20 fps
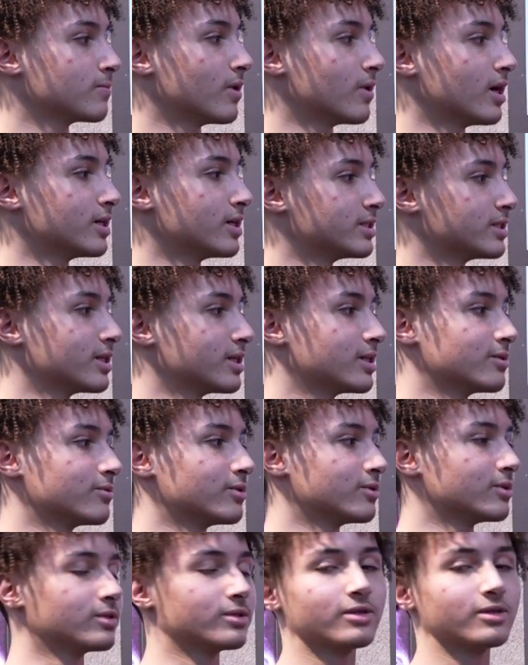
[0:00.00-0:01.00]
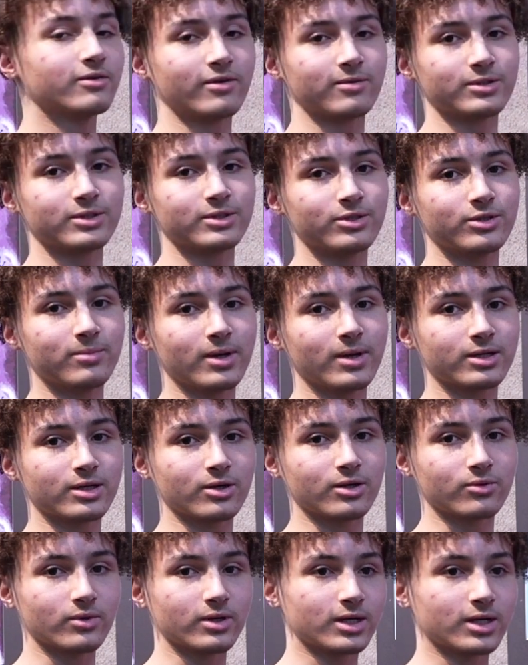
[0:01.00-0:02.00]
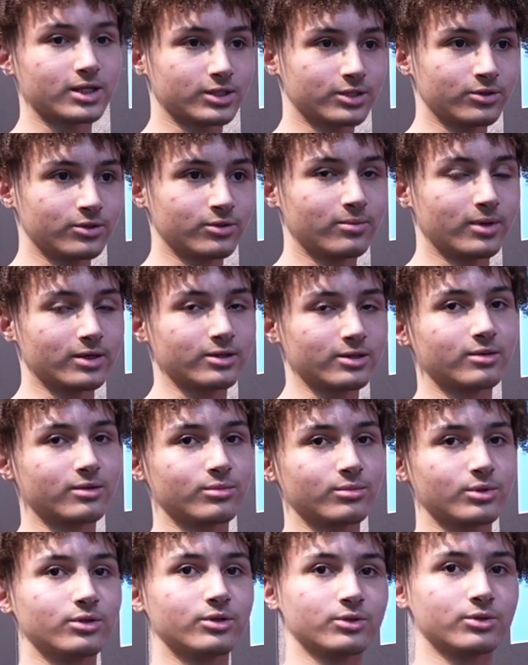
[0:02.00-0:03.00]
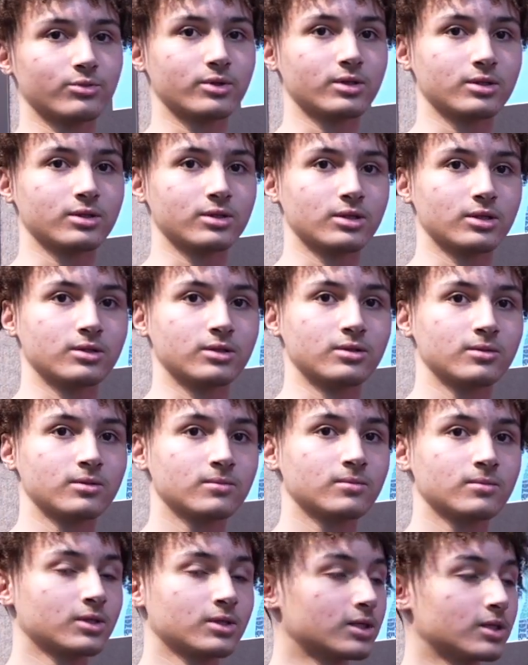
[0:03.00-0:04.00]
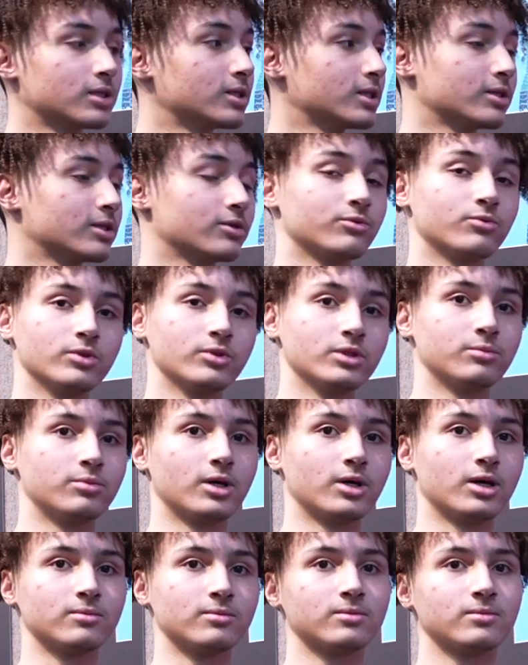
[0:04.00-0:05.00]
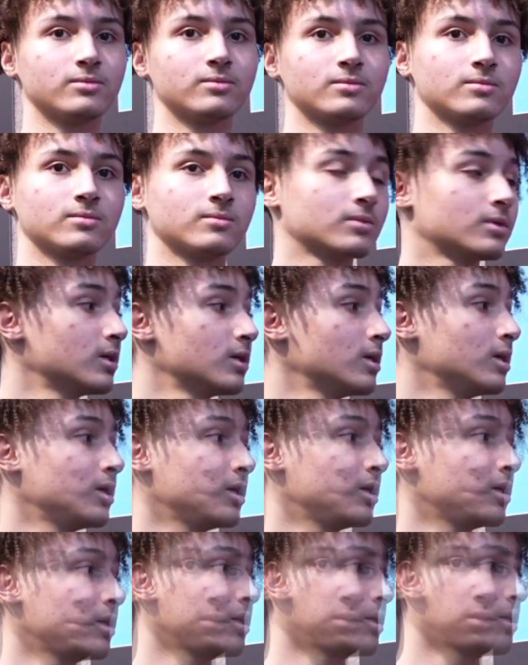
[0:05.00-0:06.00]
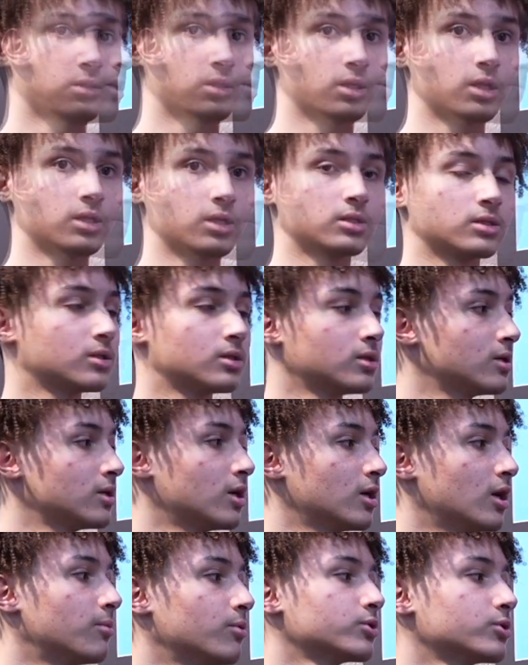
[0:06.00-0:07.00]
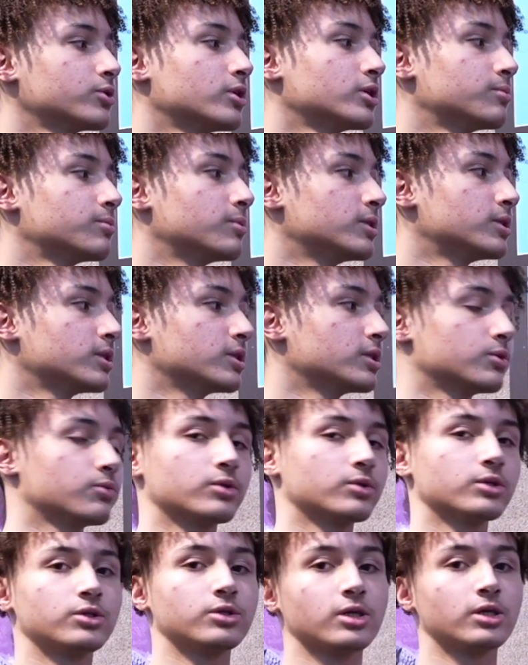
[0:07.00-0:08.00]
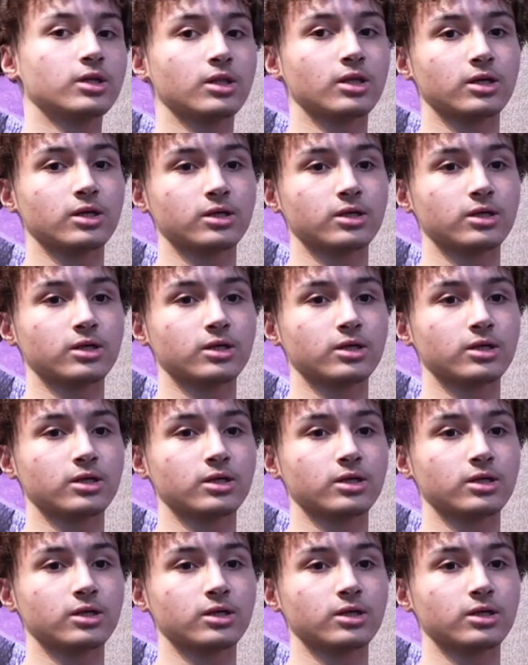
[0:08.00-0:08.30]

I decided, well, if I'm gonna do the background red, I should do the background blue as well, you know, because then it would really pop. That a posterized painting is where you get